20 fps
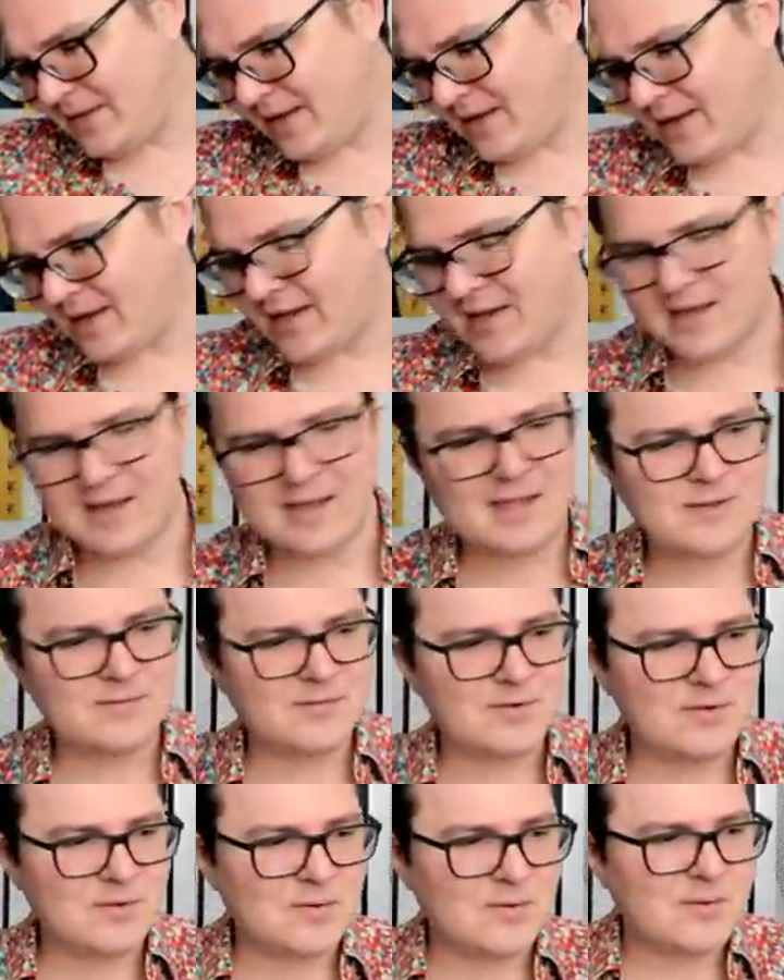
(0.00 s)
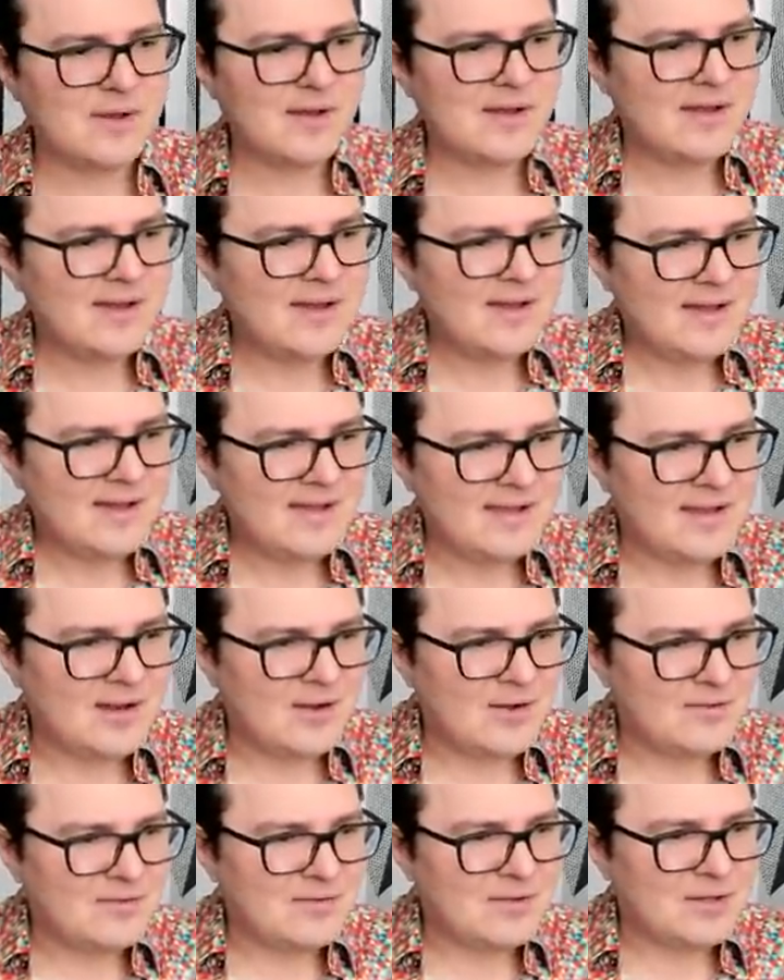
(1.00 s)
if you
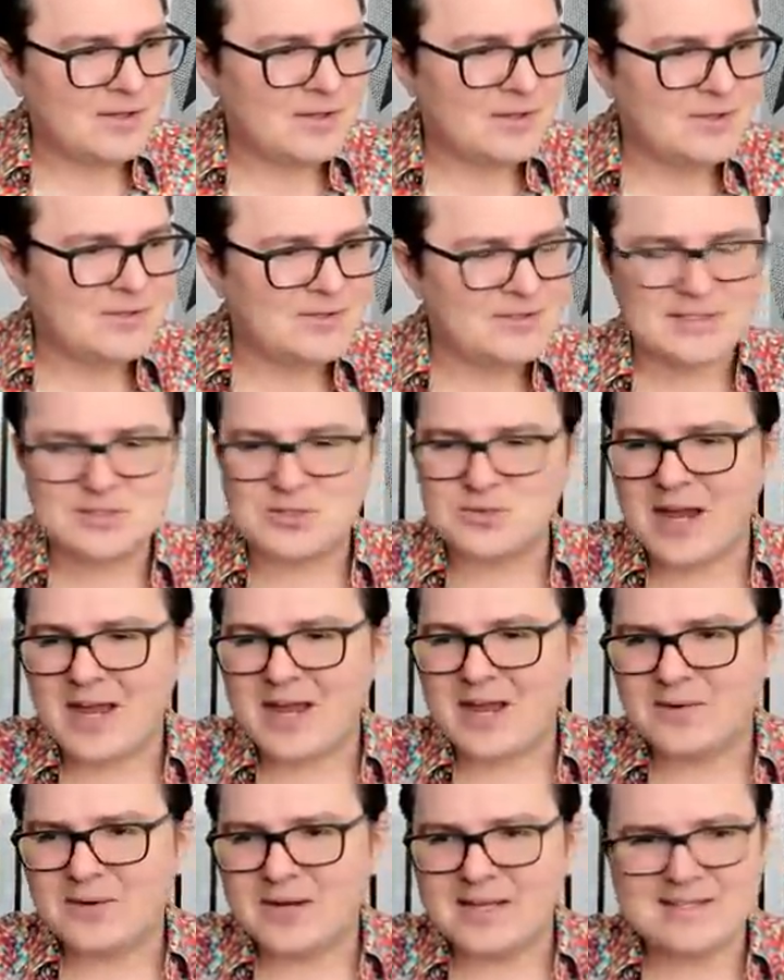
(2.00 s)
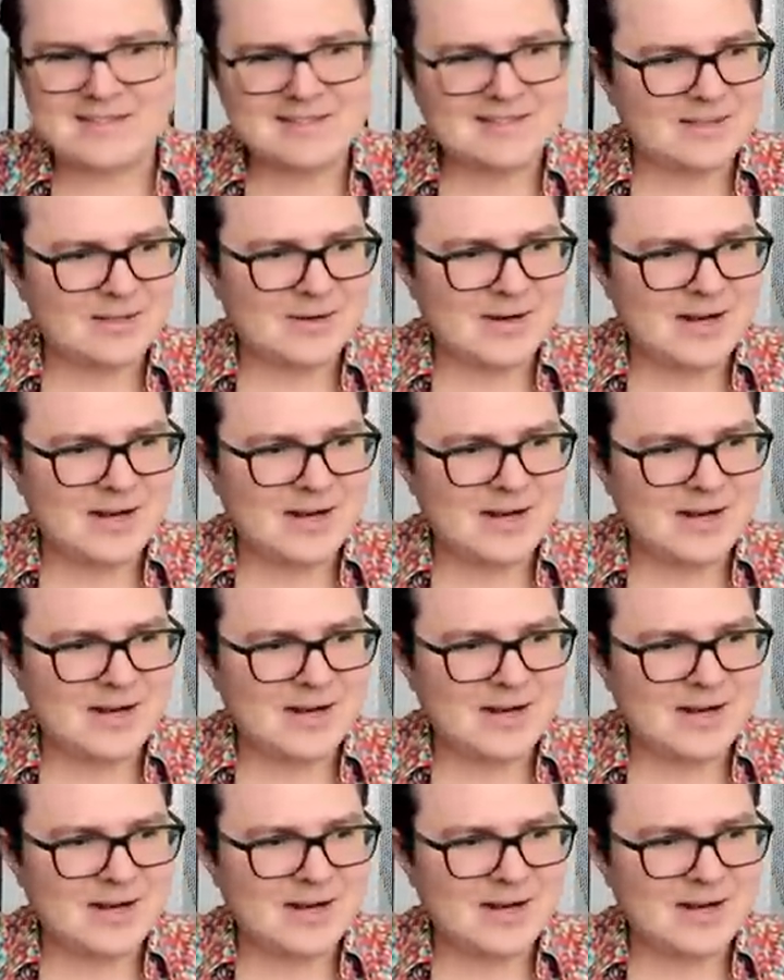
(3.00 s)
lose the drag race, your